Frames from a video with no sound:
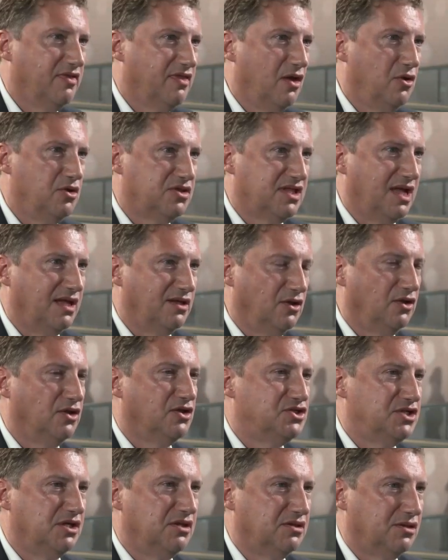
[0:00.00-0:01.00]
of those
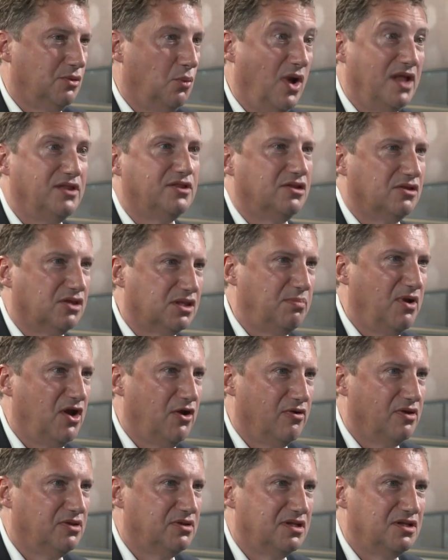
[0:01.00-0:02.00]
technologies that once
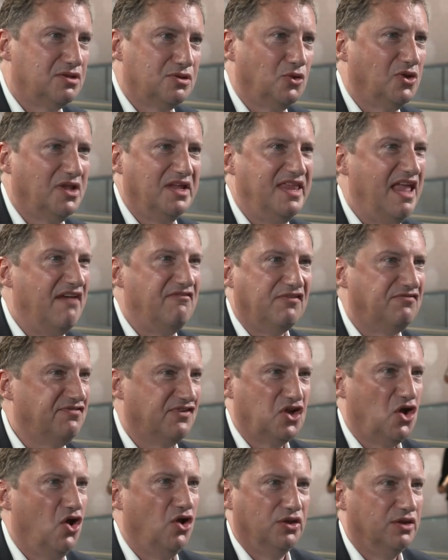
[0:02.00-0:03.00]
experienced, it's sort of never yeah,
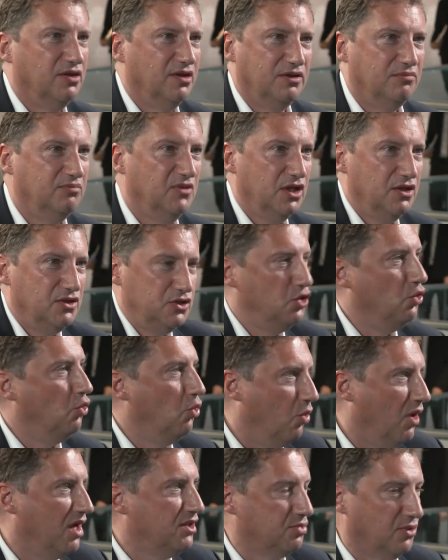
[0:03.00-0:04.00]
forgotten. Yeah, yeah, exactly.
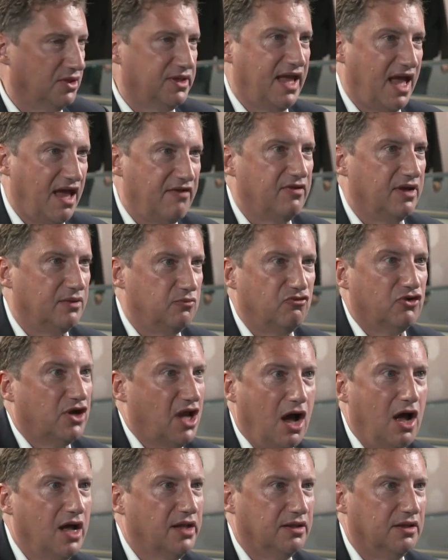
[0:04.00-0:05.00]
You always want to have it,
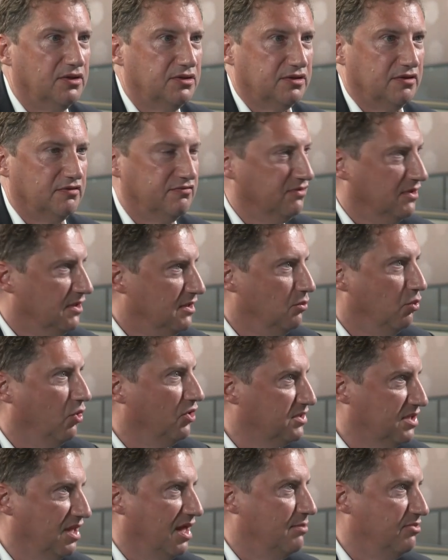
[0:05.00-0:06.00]
regardless of
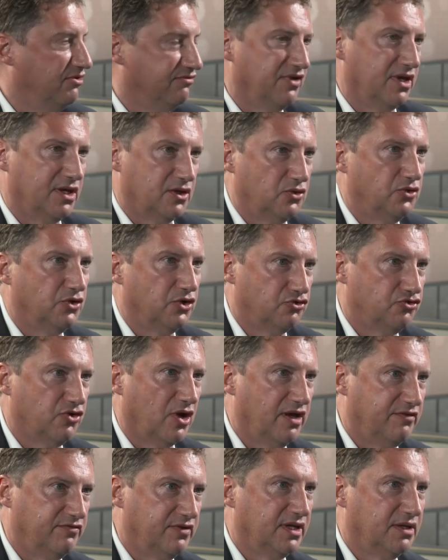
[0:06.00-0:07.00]
what type of vehicle you're Very
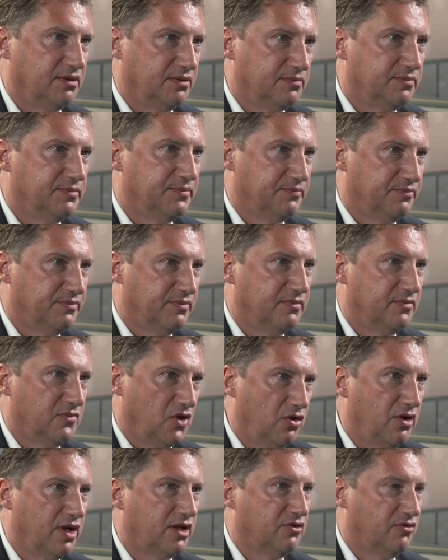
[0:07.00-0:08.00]
driving. Hard to give up.
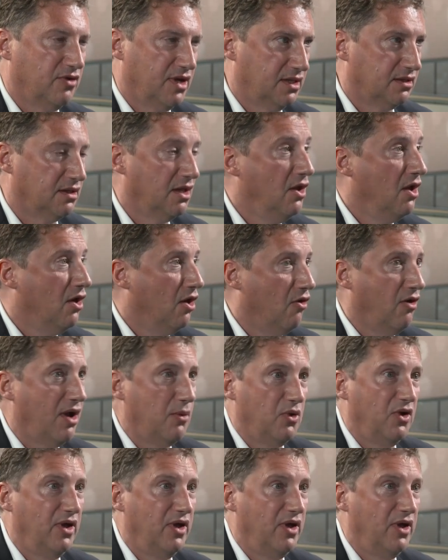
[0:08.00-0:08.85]
All right, great. All right,